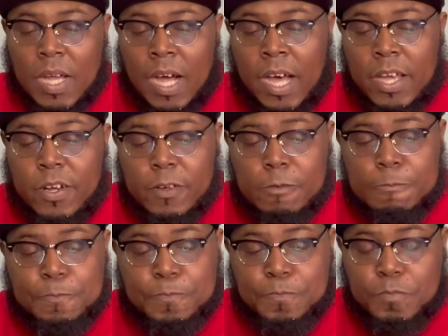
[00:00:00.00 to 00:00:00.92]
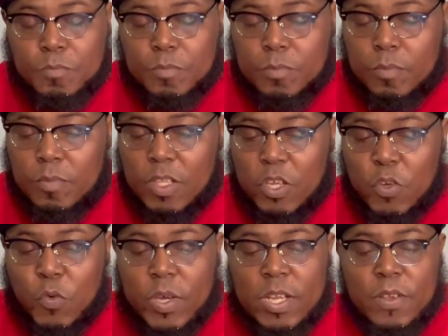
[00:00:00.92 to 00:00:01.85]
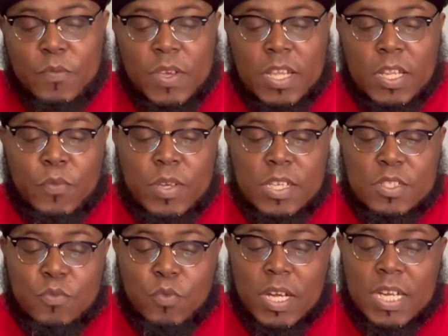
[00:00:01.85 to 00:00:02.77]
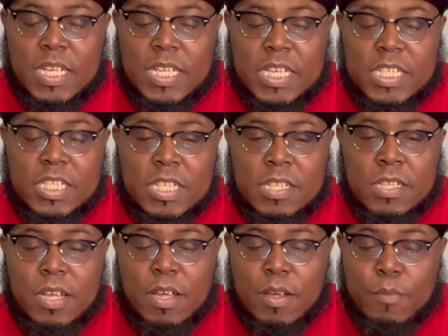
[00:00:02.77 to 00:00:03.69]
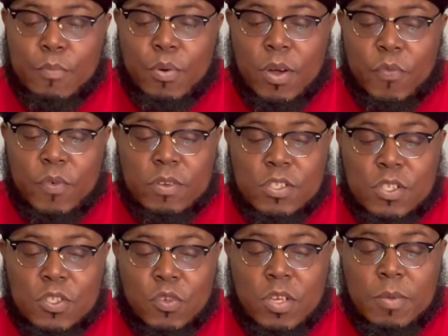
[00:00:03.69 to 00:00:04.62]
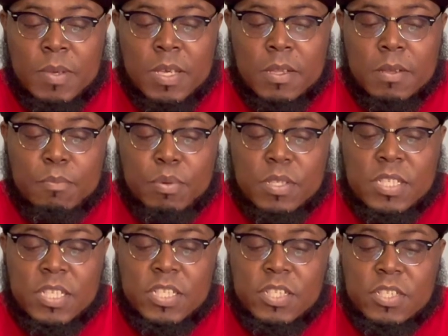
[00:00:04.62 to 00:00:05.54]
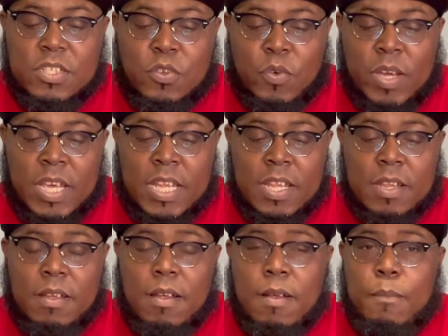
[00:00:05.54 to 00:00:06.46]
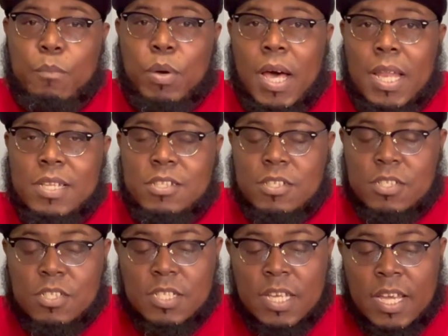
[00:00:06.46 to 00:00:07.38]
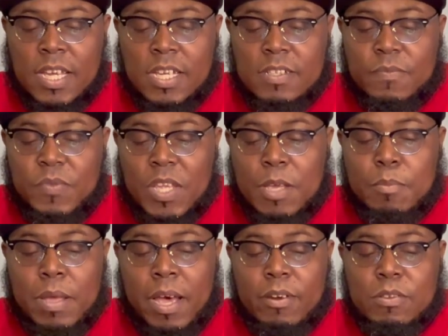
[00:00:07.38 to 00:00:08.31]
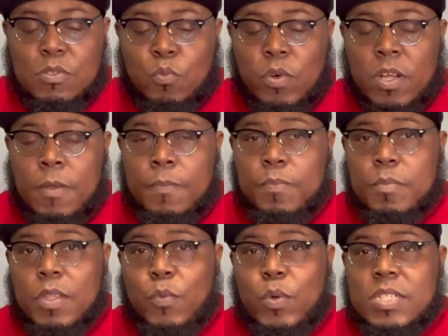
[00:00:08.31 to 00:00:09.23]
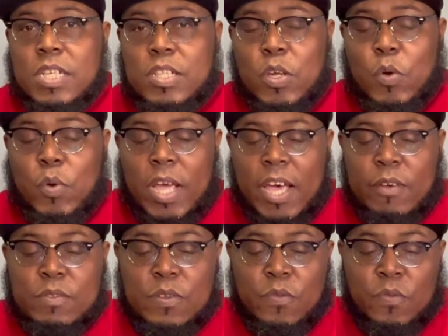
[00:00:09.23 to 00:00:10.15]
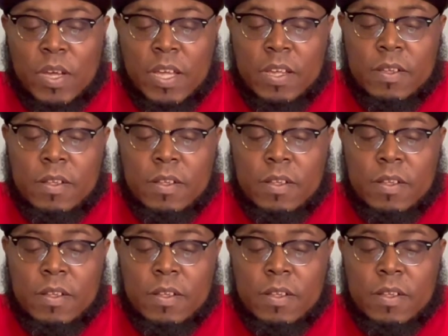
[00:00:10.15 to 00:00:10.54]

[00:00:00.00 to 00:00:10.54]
honor, greater victories, recognition, preferential treatment, petitions granted, policies changed, and battles won in which I don't have to fight.